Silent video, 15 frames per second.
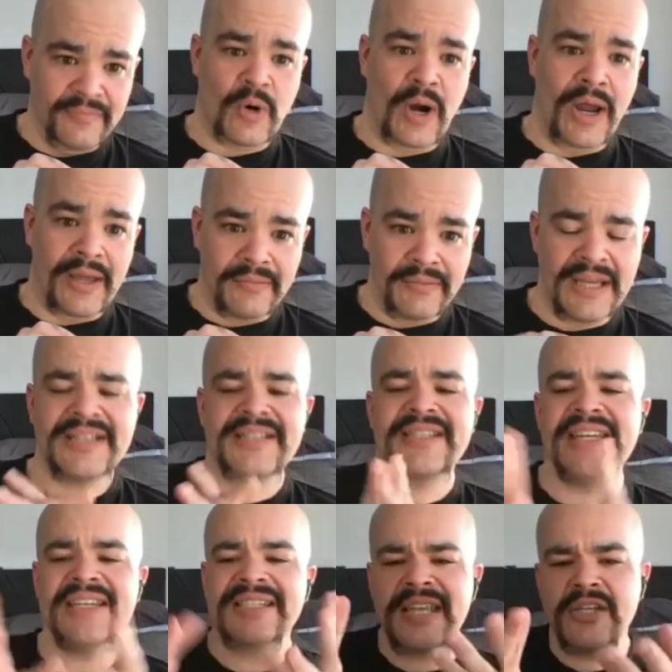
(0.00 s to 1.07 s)
Right. It's the
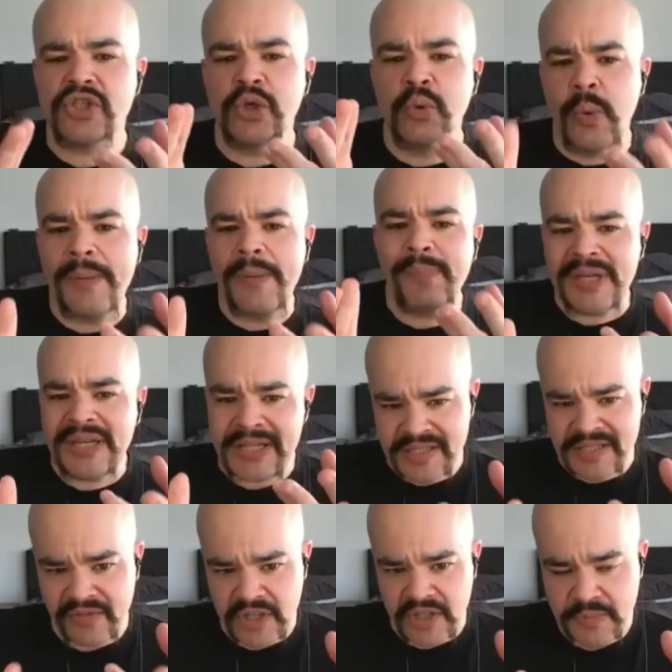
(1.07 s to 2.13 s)
essential
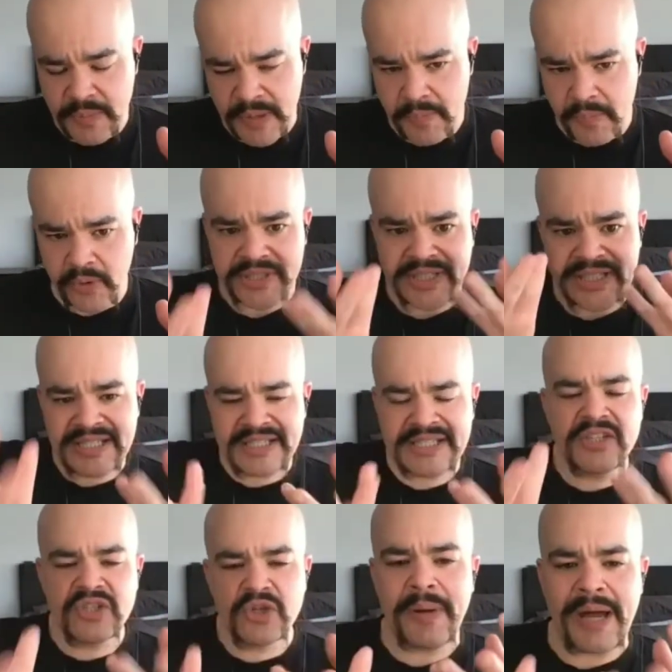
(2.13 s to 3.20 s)
wimpiness of these people. It's the
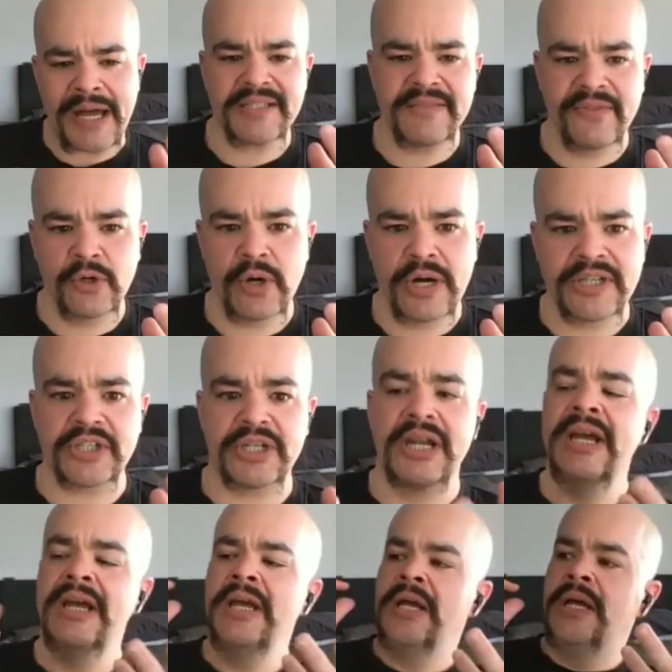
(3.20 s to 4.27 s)
essential passive aggression.
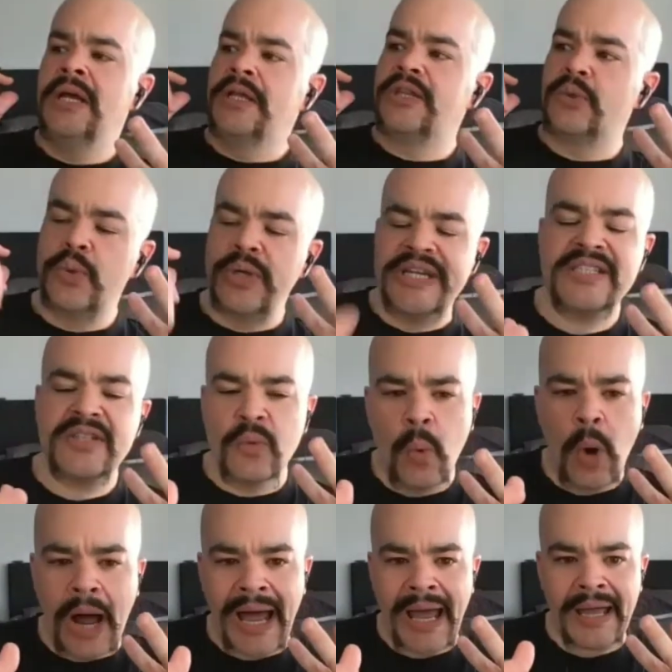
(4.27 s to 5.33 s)
The reason
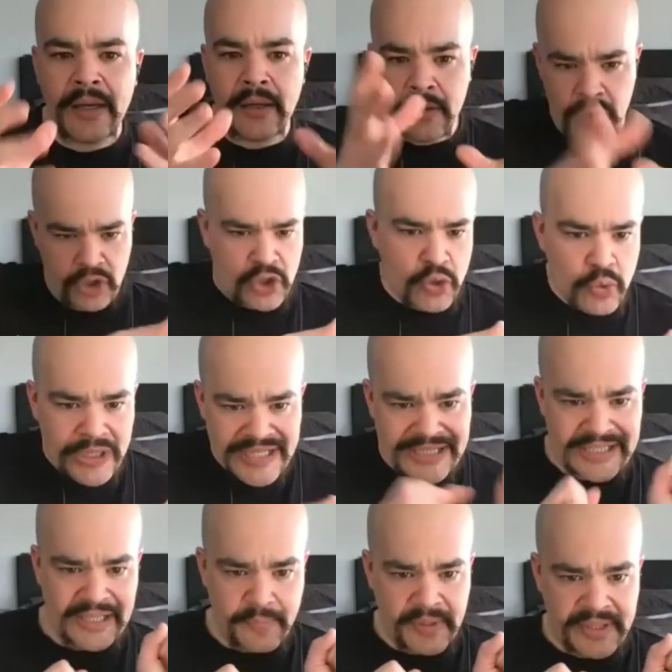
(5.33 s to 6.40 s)
why you can
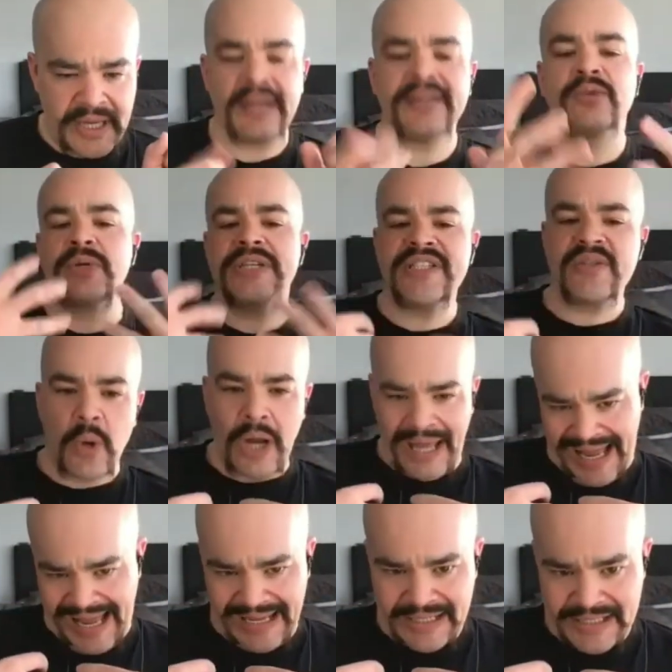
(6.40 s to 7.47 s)
sleep at night, the reason why
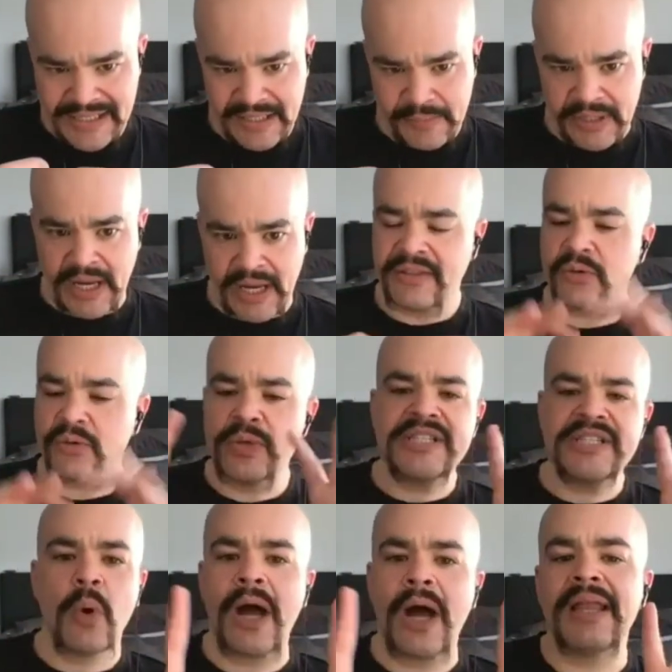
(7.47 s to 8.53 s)
I can sleep at night, the
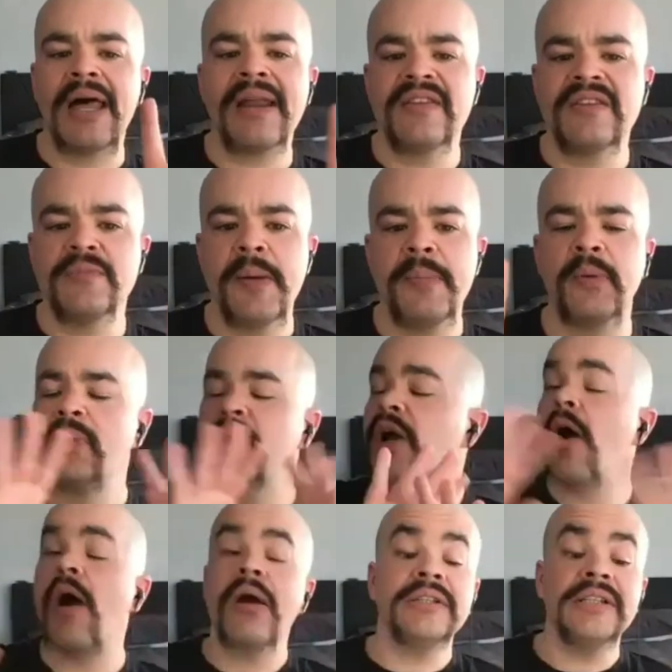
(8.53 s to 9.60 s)
reason why a lot of these people,
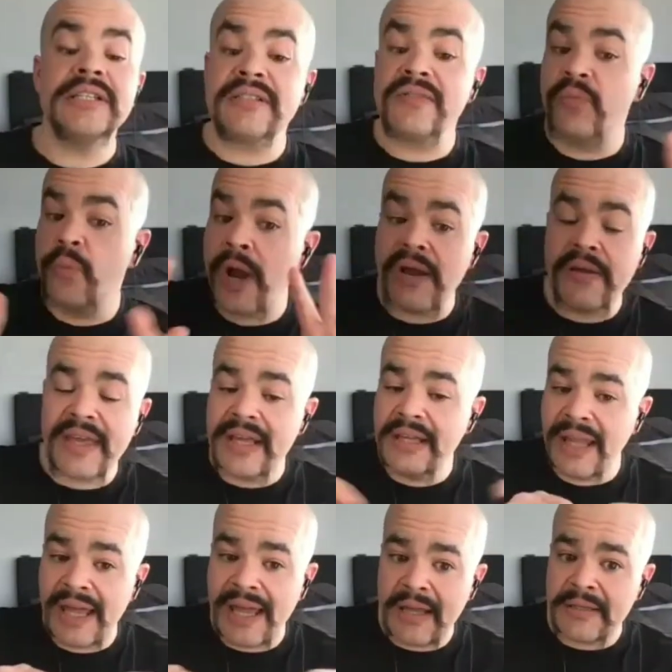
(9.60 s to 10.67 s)
regardless of where they
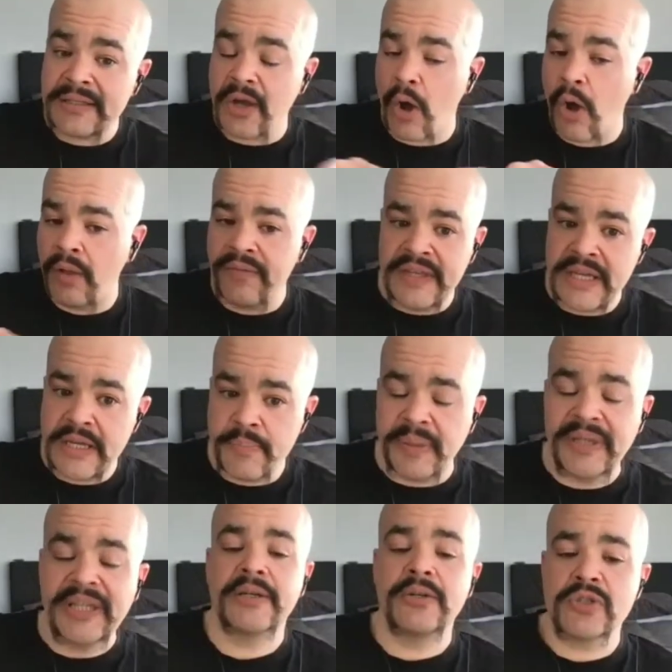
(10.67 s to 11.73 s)
land on the
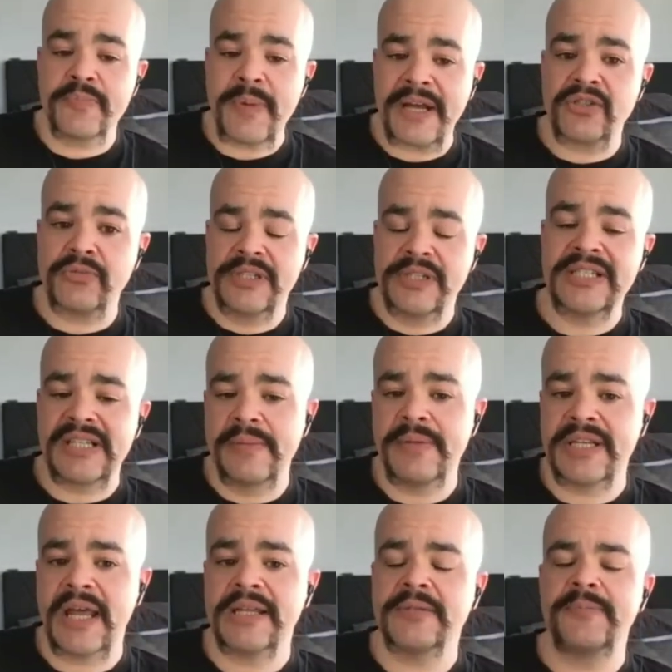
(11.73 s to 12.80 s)
political spectrum, can sleep at
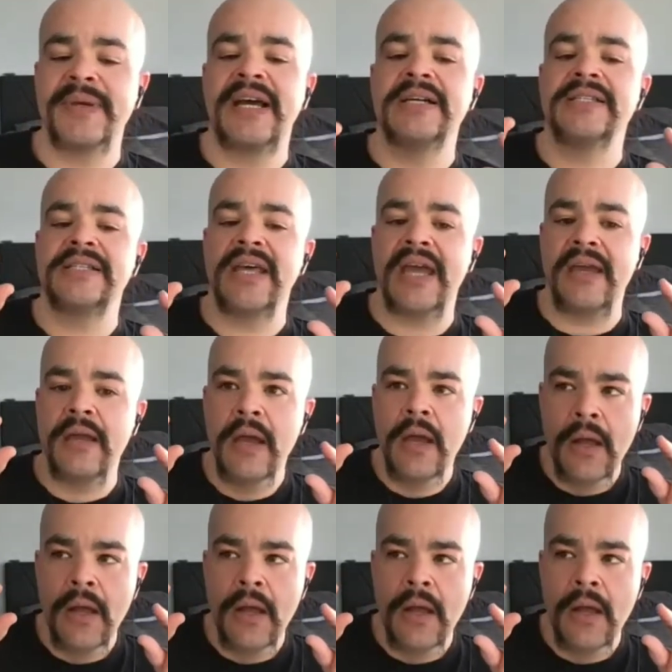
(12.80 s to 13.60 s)
night is because they